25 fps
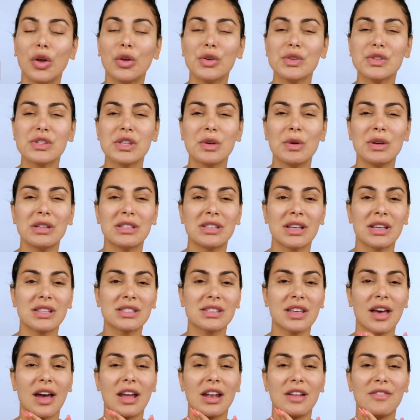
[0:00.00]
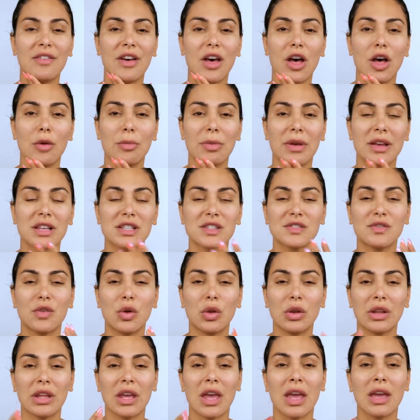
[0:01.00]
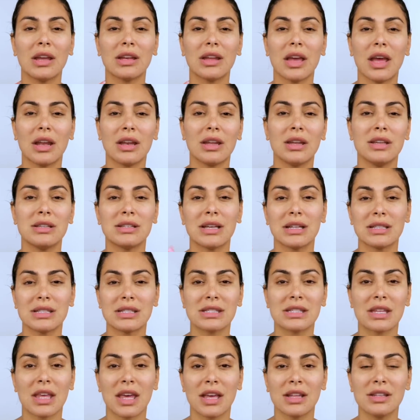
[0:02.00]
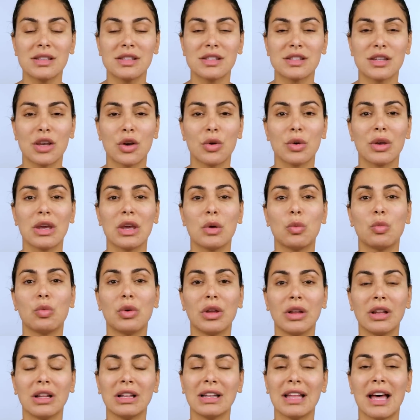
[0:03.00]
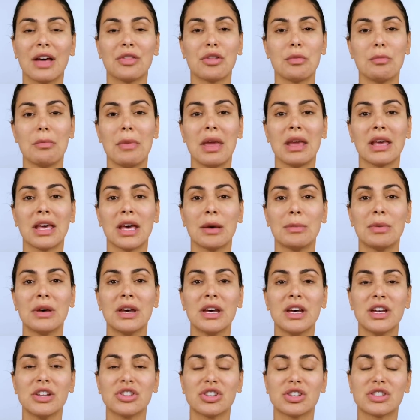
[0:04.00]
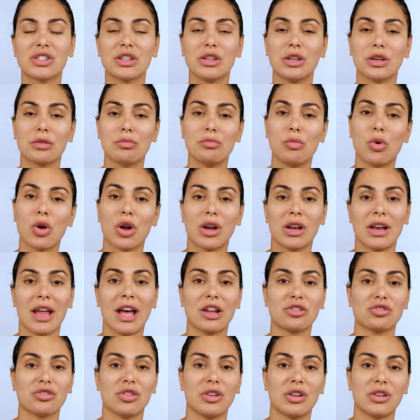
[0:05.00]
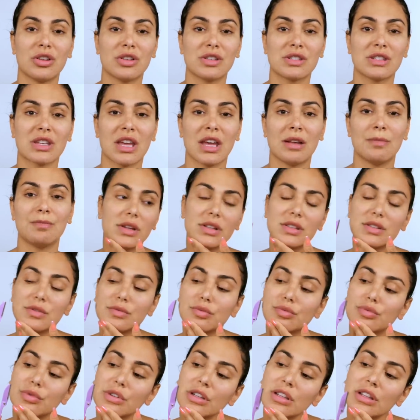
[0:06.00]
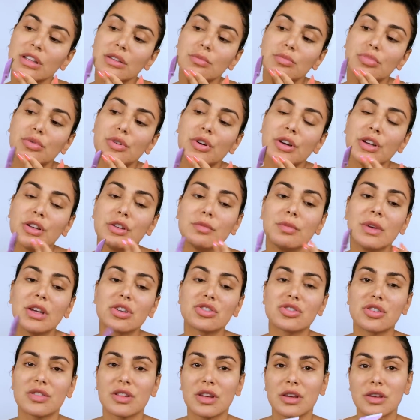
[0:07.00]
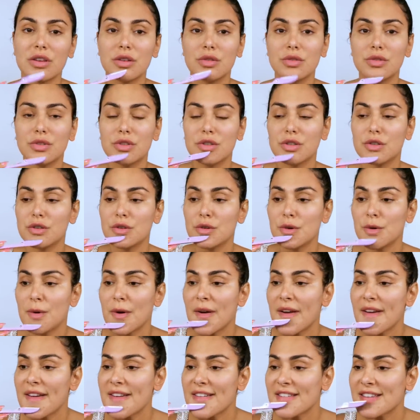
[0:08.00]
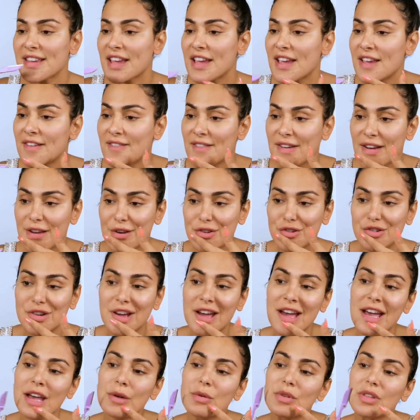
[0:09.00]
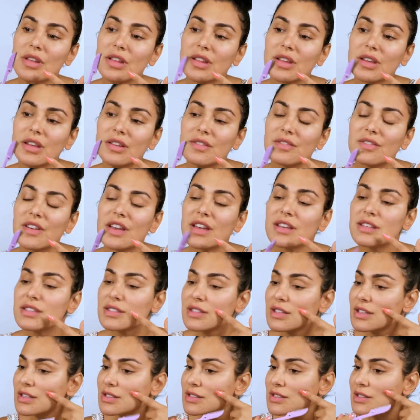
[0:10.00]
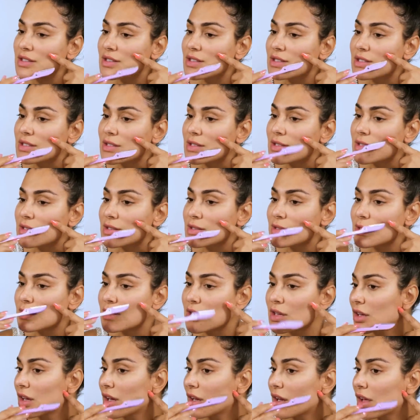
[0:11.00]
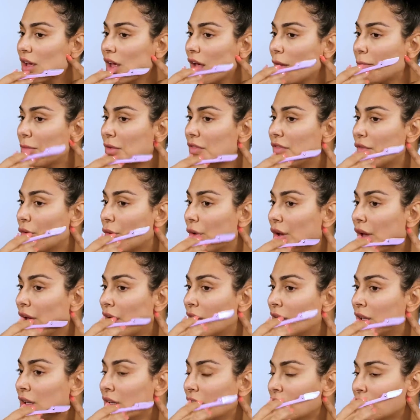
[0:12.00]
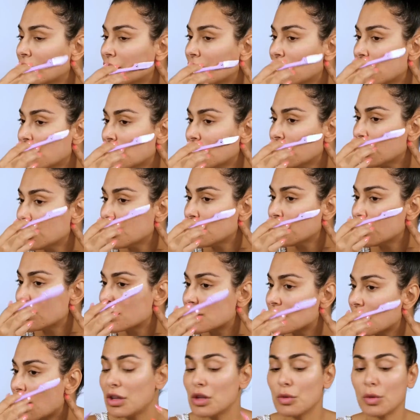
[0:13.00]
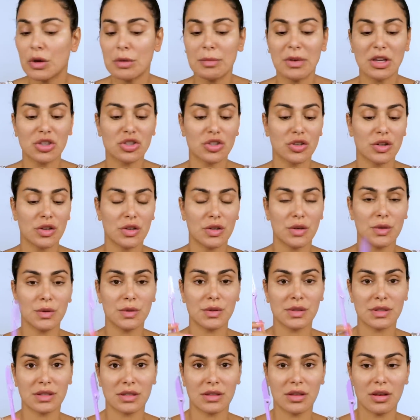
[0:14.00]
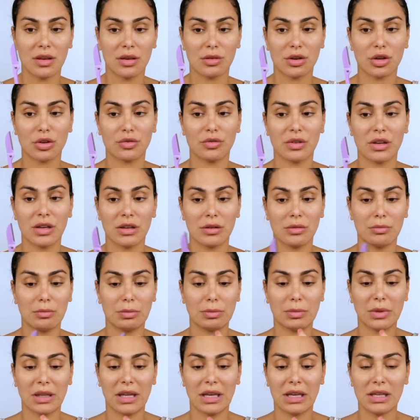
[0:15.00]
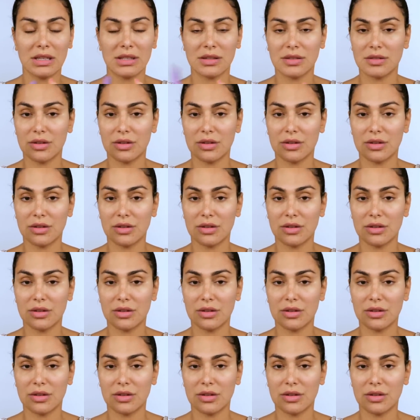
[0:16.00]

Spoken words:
Also, it does kind of help exfoliate any dead skin, so it will allow the makeup just to look more natural on your skin. It's really important you make sure that you do shave dry with a clean face because this is gonna help avoid ingrowns, and you wanna make sure you use a Korean blade.